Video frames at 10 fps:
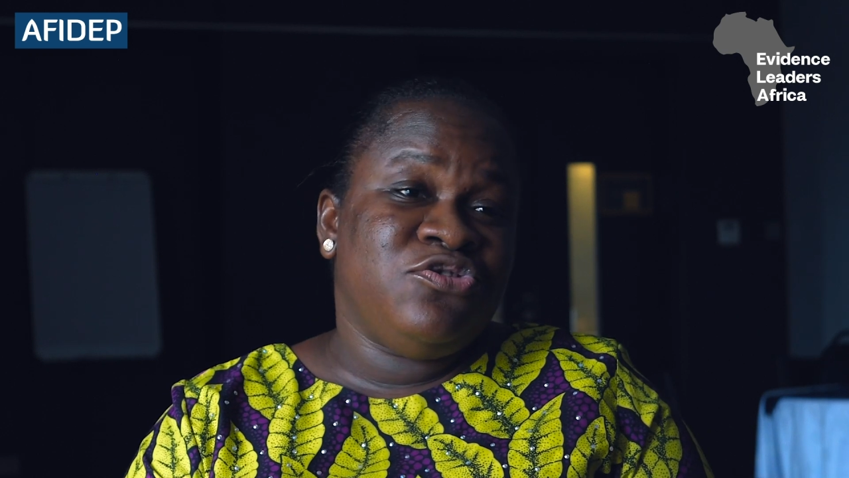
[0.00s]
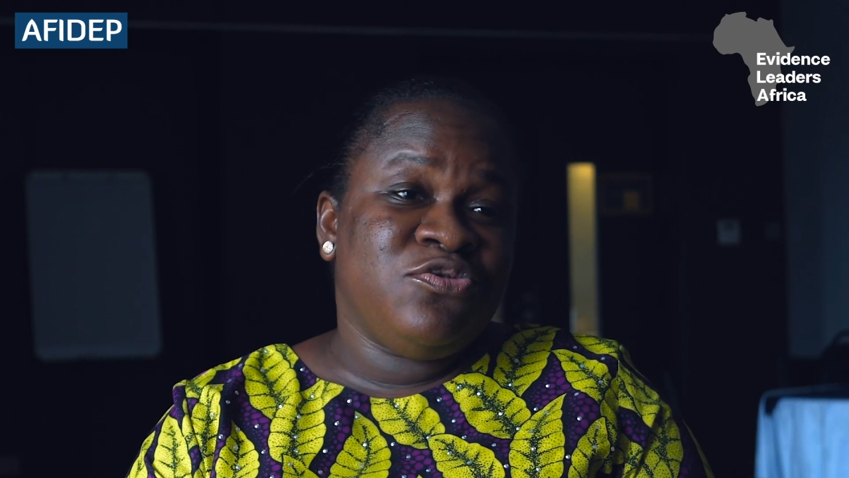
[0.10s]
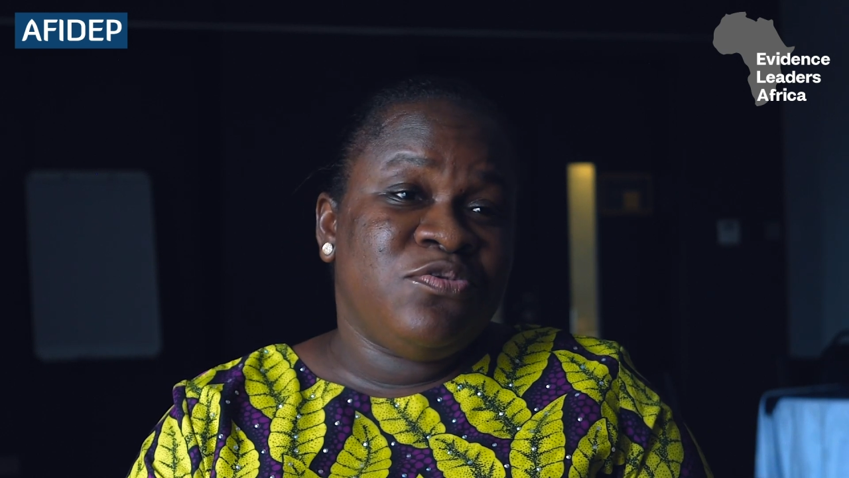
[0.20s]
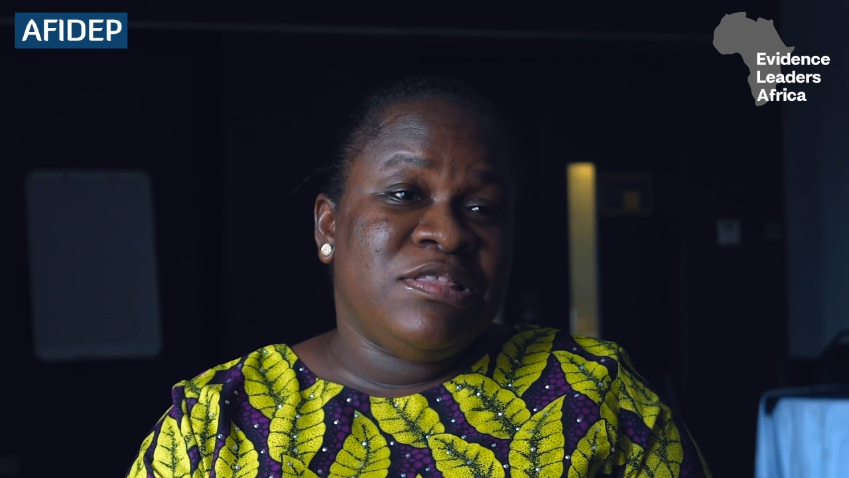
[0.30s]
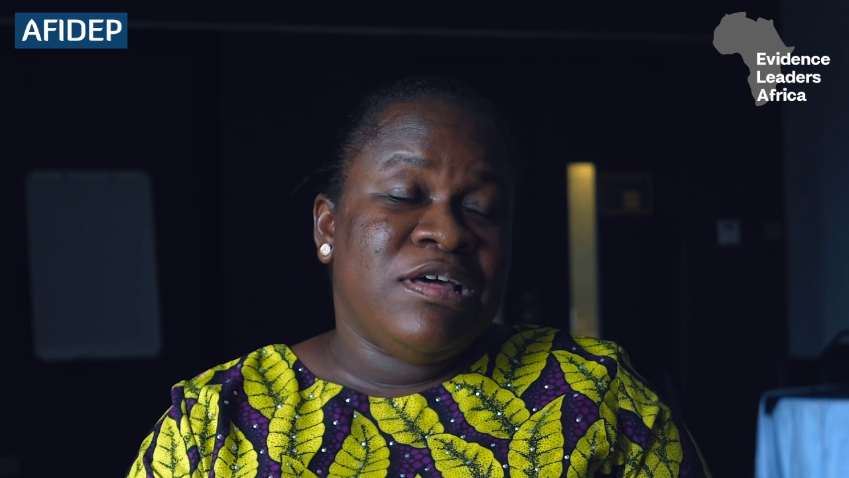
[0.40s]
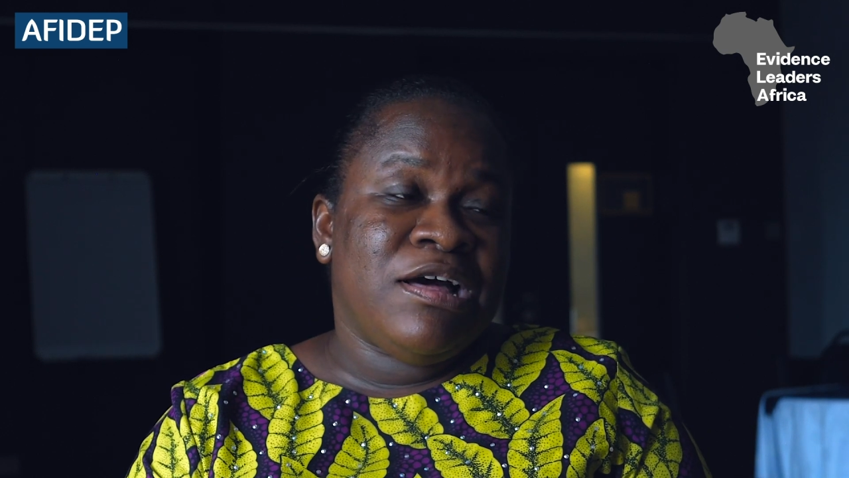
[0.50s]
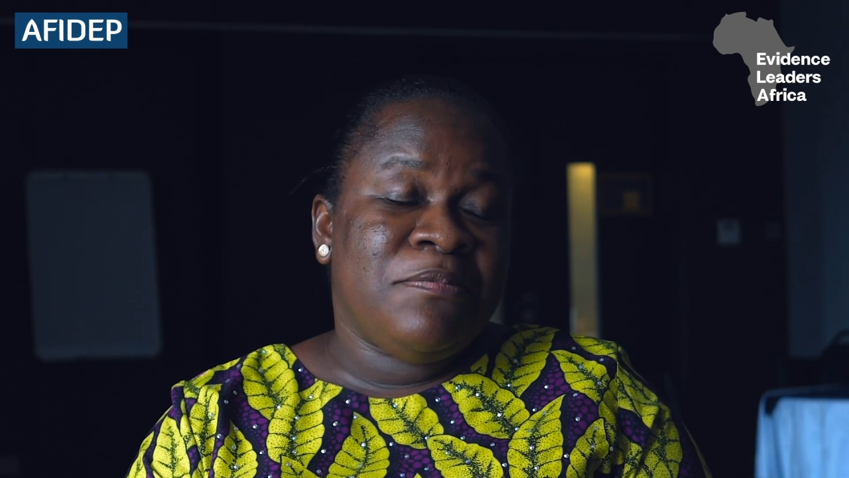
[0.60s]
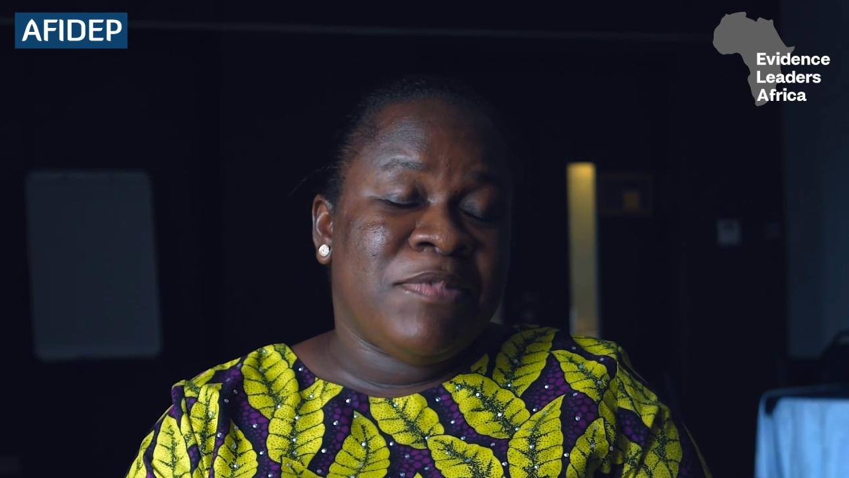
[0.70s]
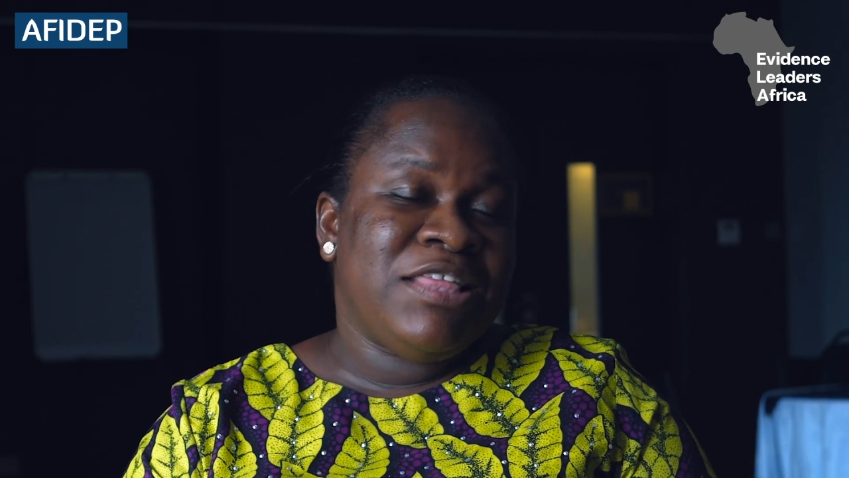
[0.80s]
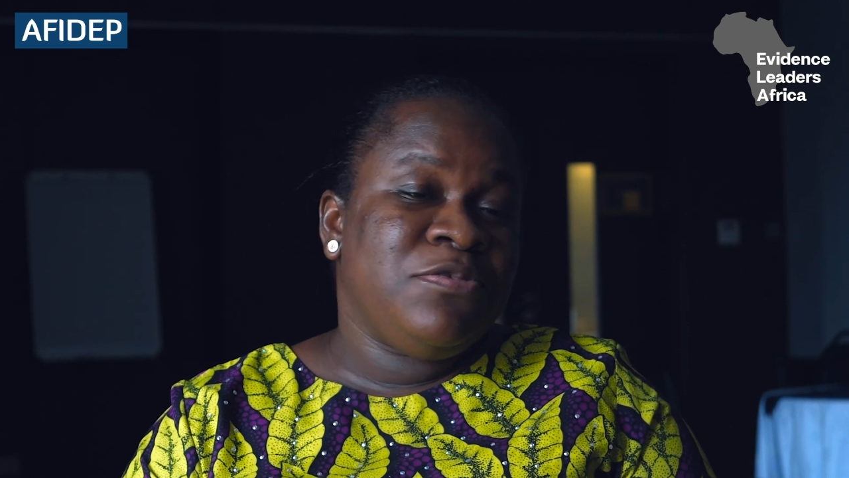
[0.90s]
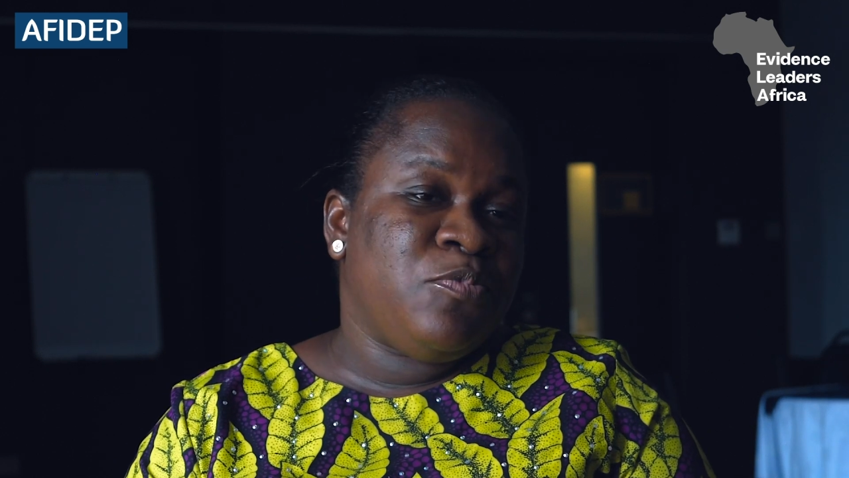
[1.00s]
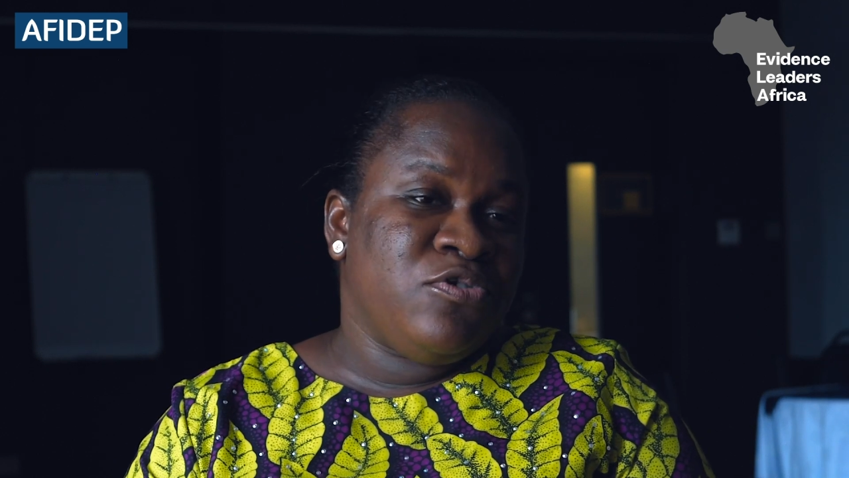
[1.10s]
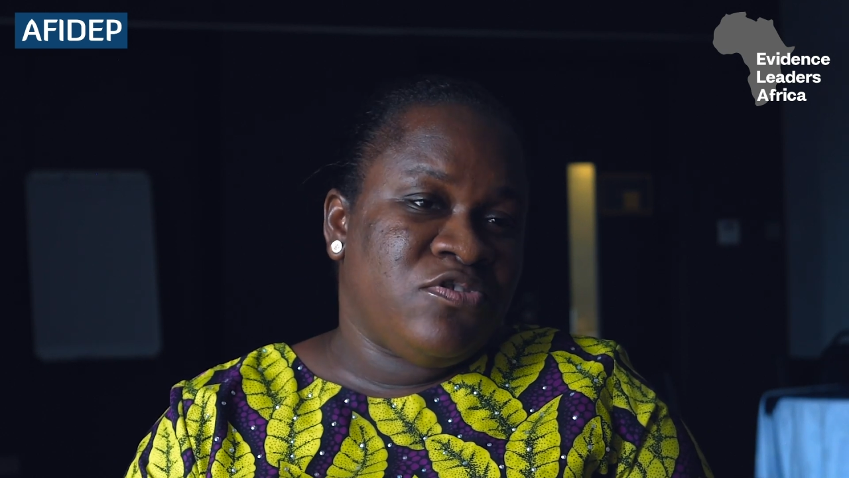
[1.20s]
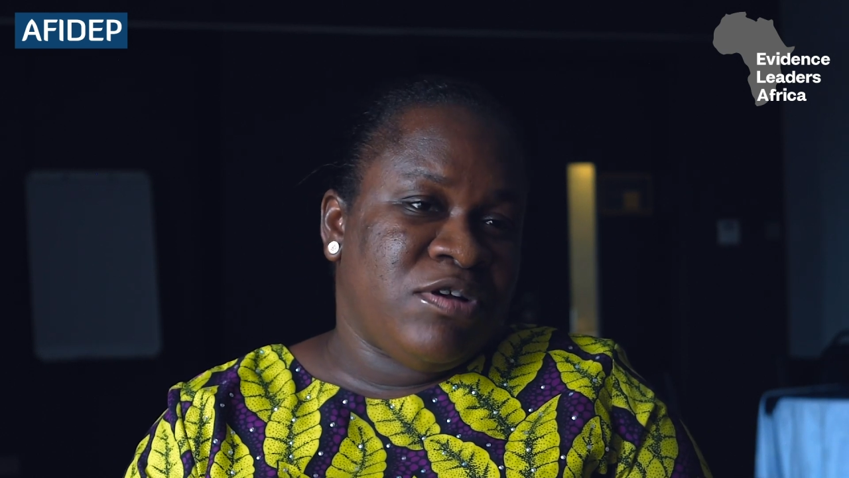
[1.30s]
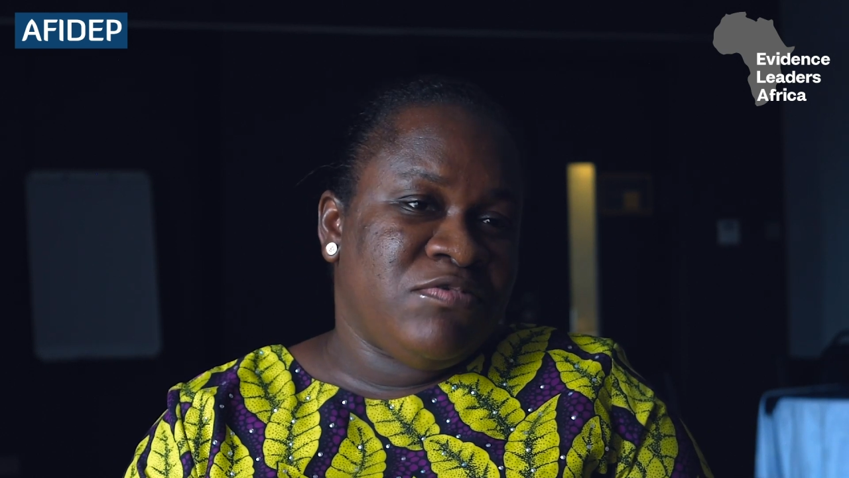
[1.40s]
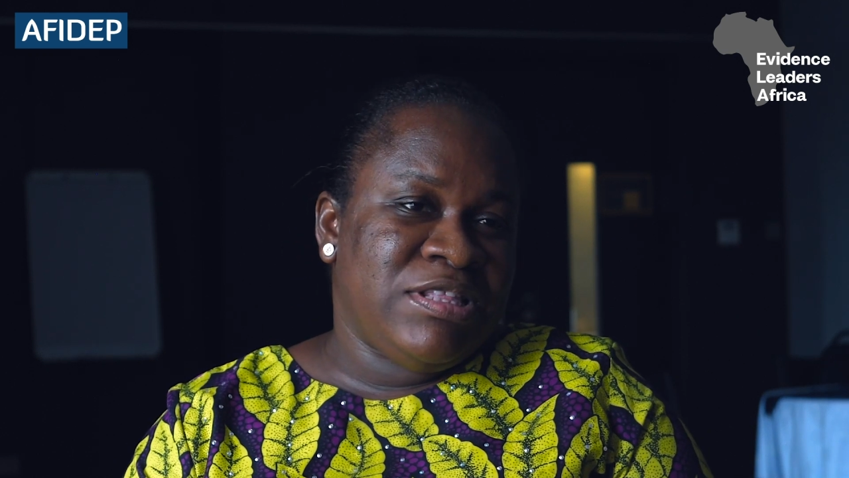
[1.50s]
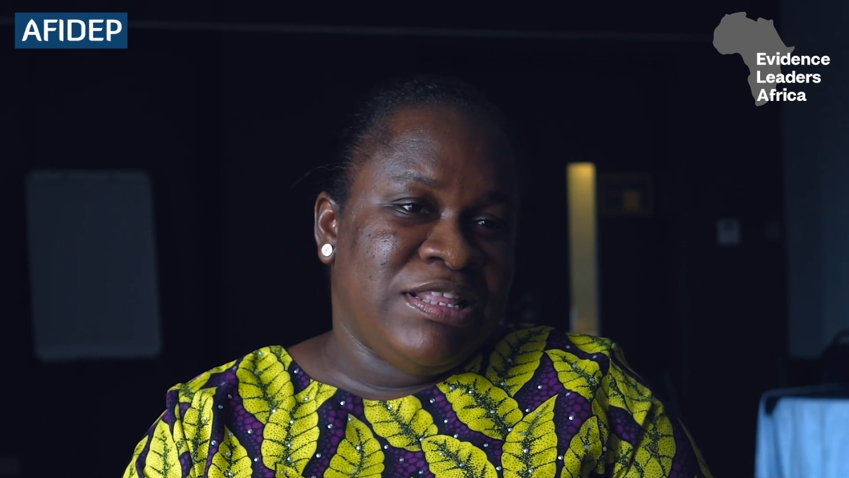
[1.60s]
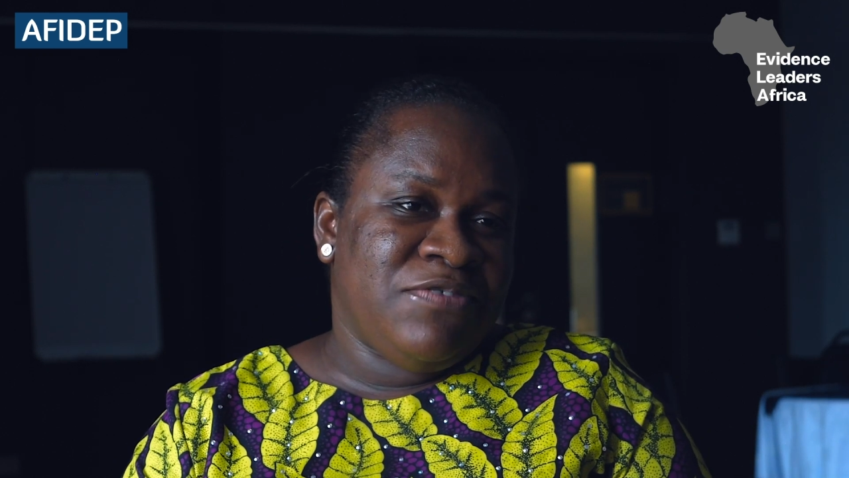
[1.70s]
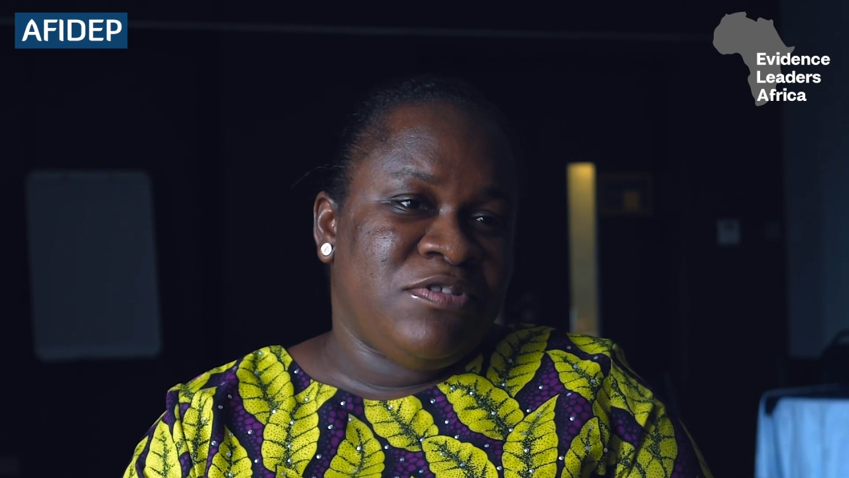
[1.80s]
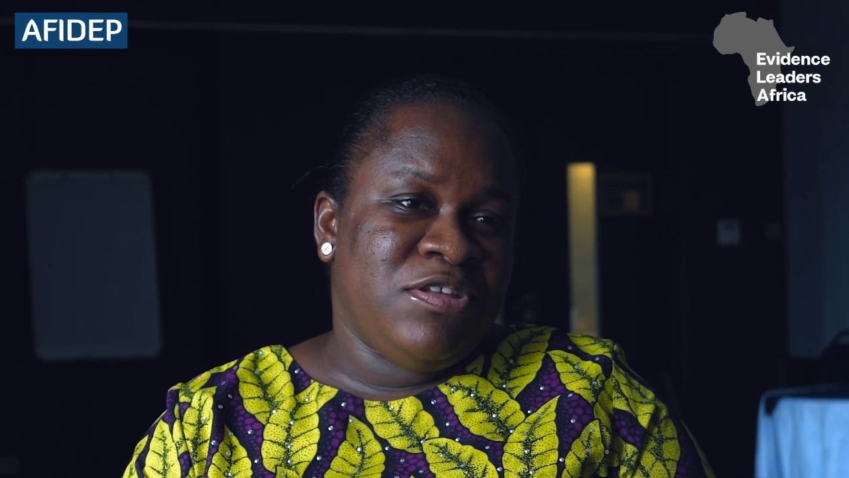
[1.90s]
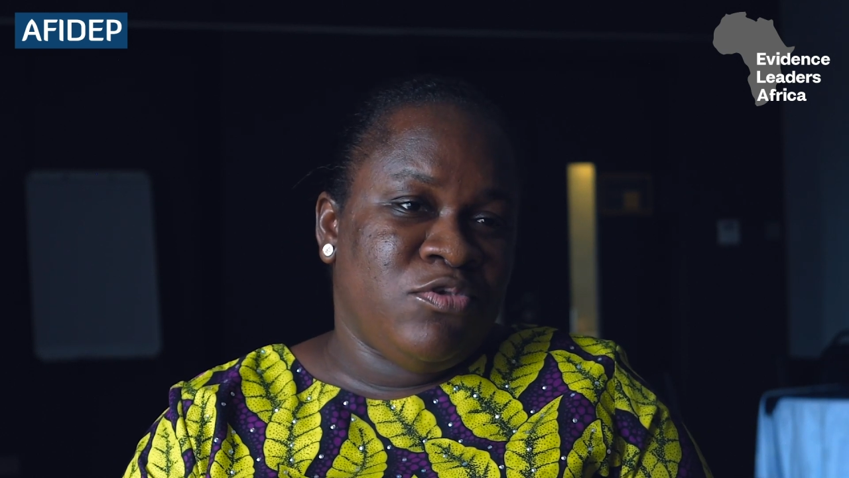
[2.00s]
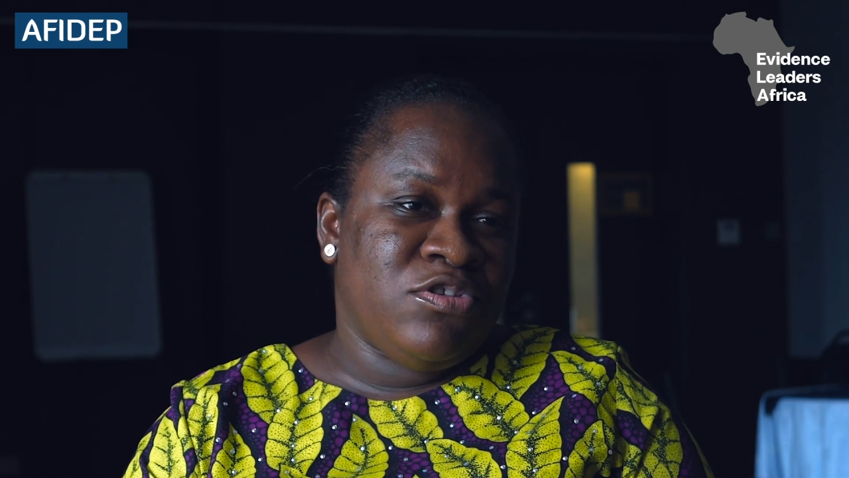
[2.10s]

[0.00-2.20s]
do with at the postgraduate level in